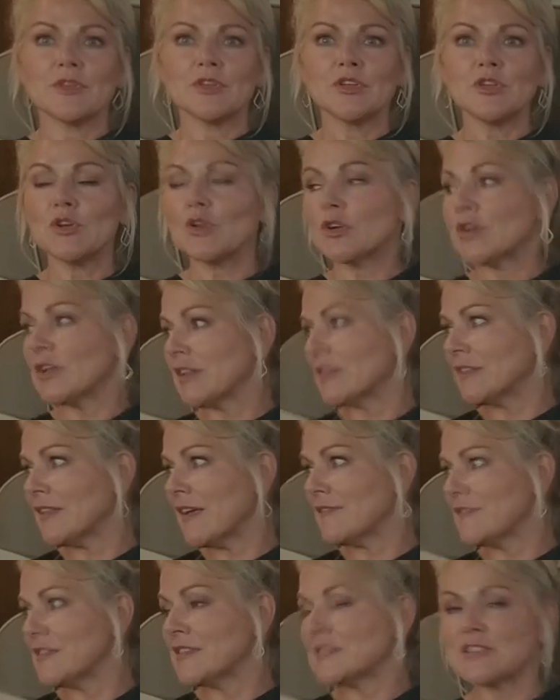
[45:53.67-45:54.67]
You're gonna
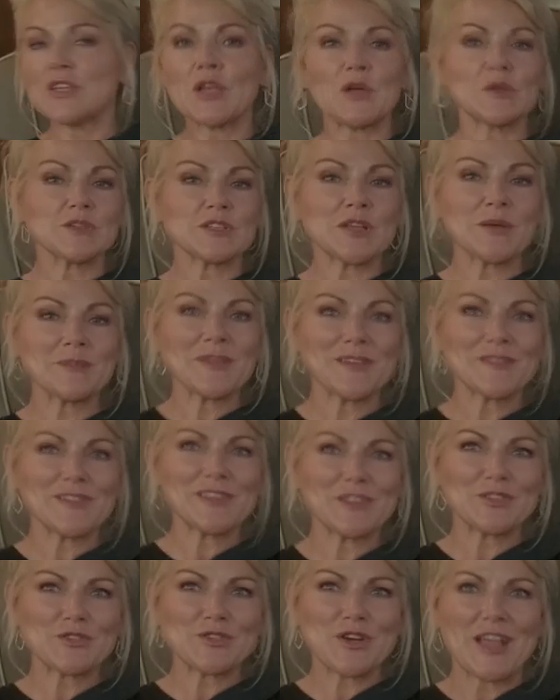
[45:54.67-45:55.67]
love this coach. Come give it a
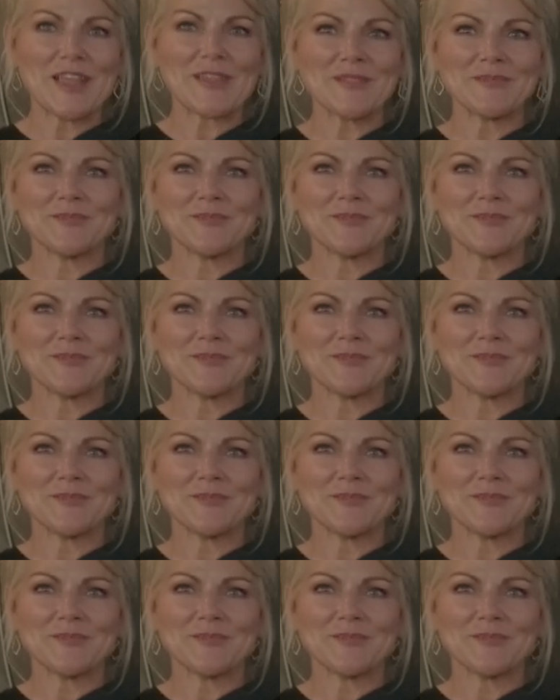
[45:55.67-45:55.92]
try.